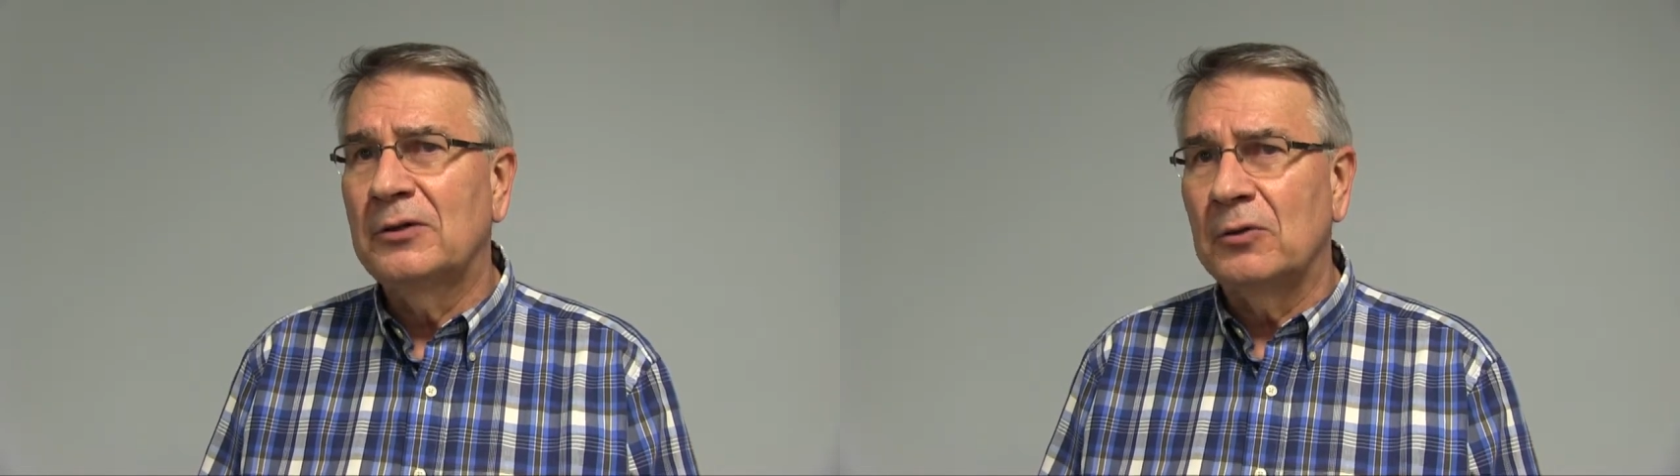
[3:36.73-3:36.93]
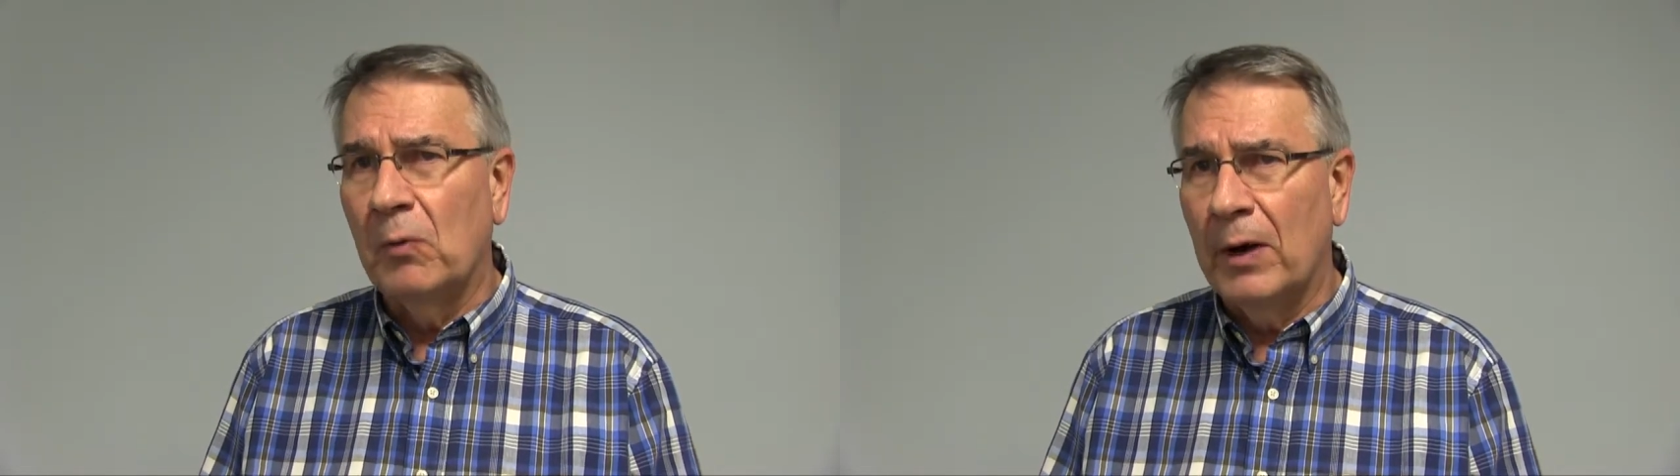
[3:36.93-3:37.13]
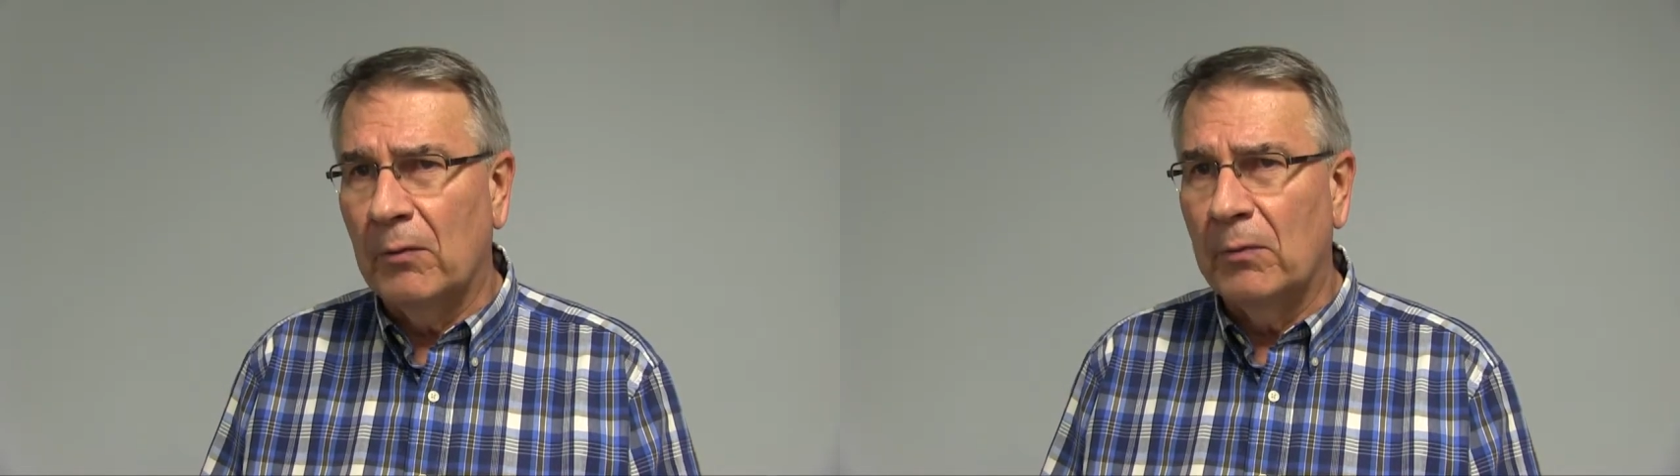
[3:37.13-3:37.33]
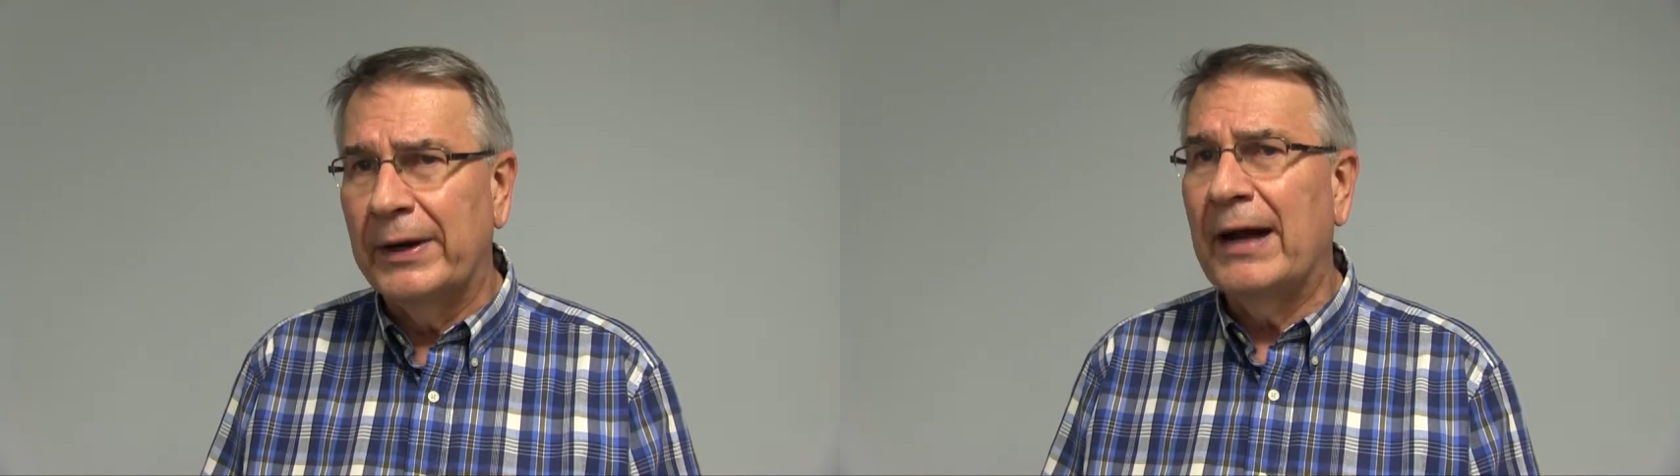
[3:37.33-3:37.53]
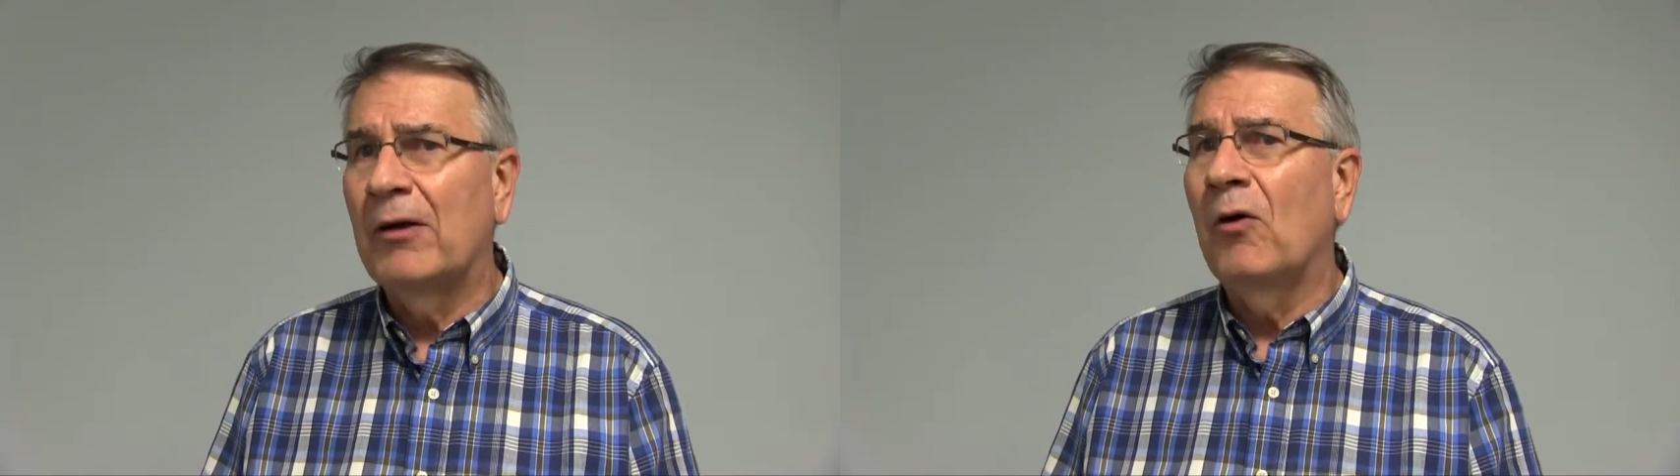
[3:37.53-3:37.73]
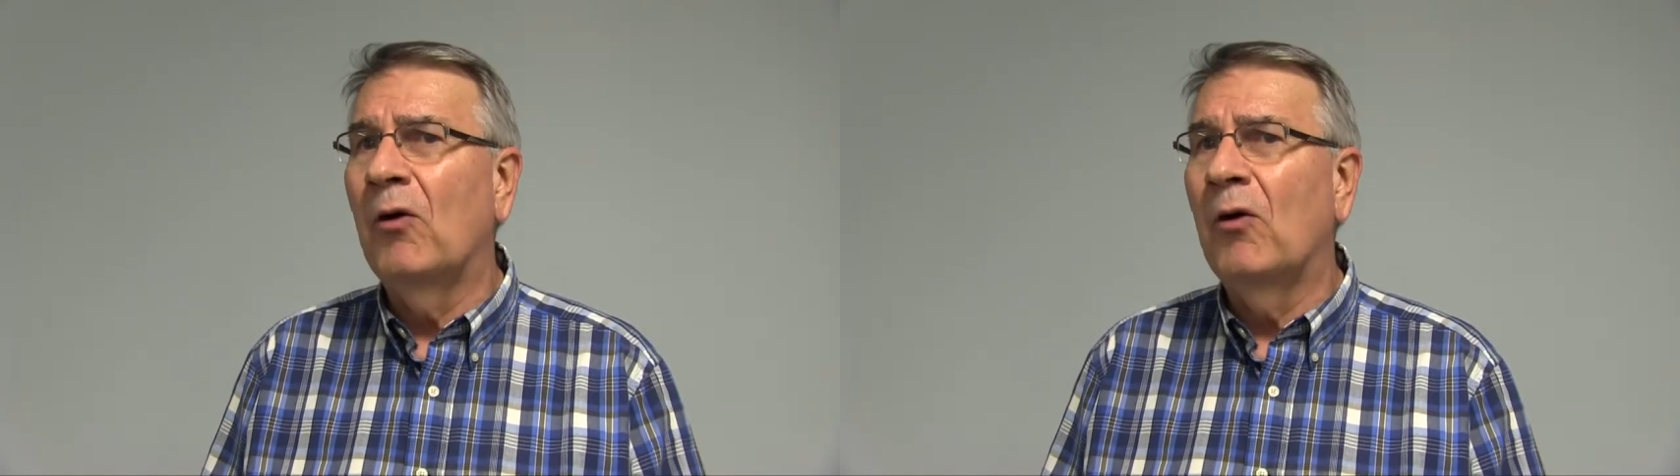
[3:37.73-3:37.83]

to where we're now